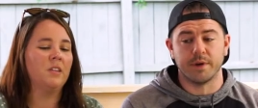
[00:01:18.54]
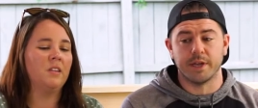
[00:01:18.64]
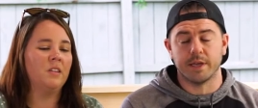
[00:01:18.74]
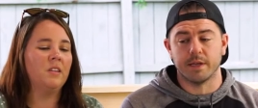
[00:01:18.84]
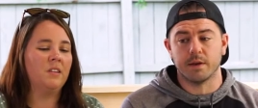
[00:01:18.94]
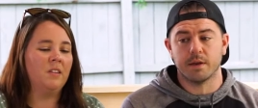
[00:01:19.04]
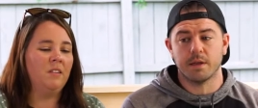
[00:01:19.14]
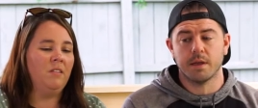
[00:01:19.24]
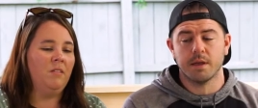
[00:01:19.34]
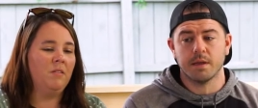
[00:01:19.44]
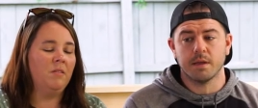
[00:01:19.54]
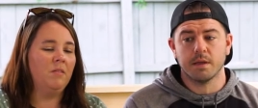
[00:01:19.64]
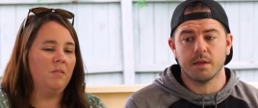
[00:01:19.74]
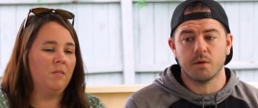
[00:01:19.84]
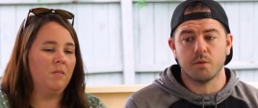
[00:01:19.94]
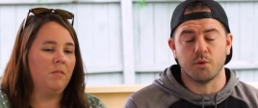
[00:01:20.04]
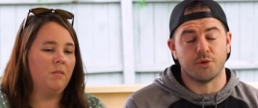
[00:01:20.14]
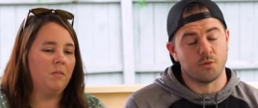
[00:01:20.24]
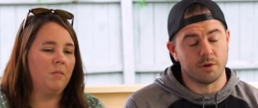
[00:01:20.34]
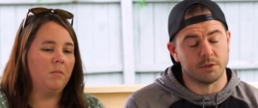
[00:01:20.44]
Speaker 1: went in with
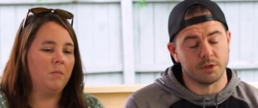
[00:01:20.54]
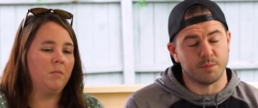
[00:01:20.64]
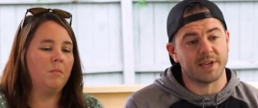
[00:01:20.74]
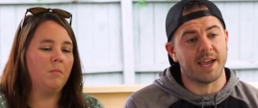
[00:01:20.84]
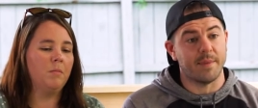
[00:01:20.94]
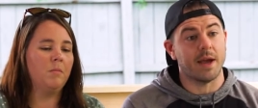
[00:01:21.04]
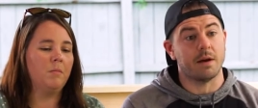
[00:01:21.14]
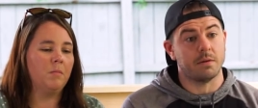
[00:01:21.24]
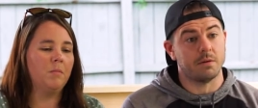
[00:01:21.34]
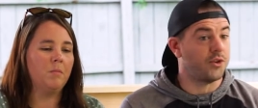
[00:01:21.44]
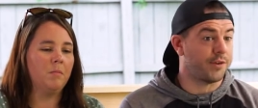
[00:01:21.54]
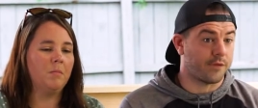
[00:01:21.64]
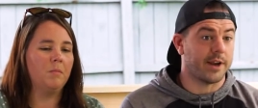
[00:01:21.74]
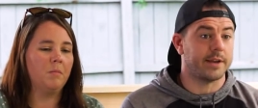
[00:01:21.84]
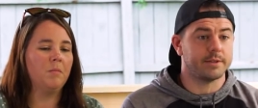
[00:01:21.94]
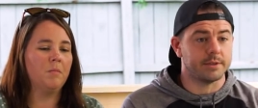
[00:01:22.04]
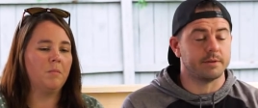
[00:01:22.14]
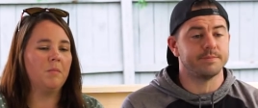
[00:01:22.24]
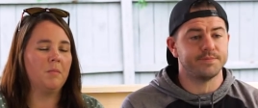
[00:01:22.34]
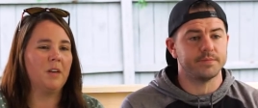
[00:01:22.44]
the realtor, but came out with a friend.
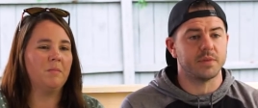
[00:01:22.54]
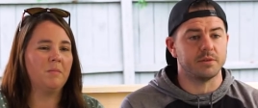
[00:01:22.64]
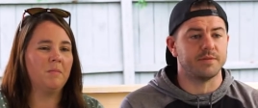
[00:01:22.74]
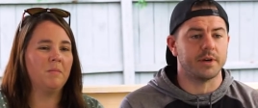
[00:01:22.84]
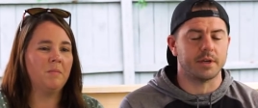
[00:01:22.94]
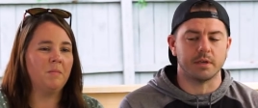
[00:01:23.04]
So he was very